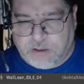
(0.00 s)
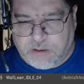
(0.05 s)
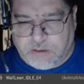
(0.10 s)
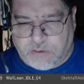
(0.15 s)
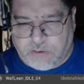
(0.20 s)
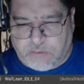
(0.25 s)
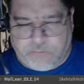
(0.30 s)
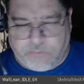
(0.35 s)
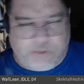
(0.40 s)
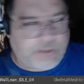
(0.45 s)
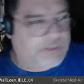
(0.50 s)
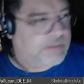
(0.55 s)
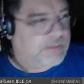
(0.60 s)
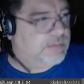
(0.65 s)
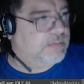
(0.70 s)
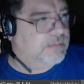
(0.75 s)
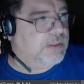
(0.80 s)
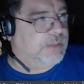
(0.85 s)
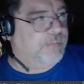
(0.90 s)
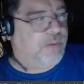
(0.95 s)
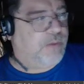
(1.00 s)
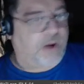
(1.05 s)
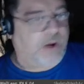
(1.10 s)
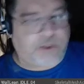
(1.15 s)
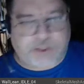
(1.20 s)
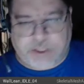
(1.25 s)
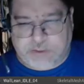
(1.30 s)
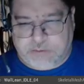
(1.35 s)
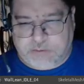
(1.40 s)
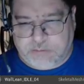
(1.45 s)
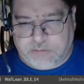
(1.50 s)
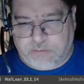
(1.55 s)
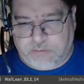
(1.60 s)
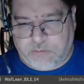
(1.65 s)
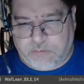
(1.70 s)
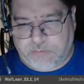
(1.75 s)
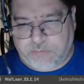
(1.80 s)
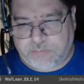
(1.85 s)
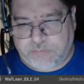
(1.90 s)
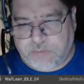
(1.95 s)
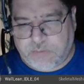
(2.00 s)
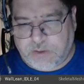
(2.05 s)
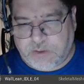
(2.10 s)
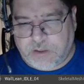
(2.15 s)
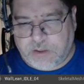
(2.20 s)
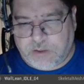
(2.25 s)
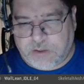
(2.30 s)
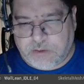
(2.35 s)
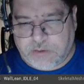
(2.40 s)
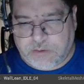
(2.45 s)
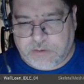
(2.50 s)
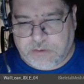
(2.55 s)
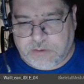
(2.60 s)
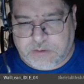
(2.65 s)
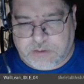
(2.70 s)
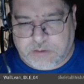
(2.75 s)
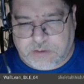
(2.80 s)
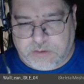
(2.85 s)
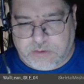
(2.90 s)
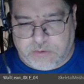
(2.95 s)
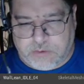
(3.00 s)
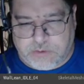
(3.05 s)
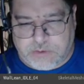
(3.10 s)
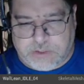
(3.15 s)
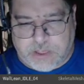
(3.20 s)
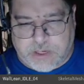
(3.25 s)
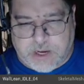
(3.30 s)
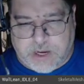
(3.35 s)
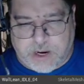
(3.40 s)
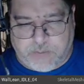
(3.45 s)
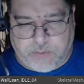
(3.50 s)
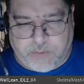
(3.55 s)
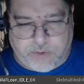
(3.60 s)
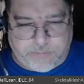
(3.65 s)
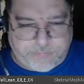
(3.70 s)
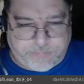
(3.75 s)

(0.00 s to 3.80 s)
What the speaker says: or this project, or using a camera.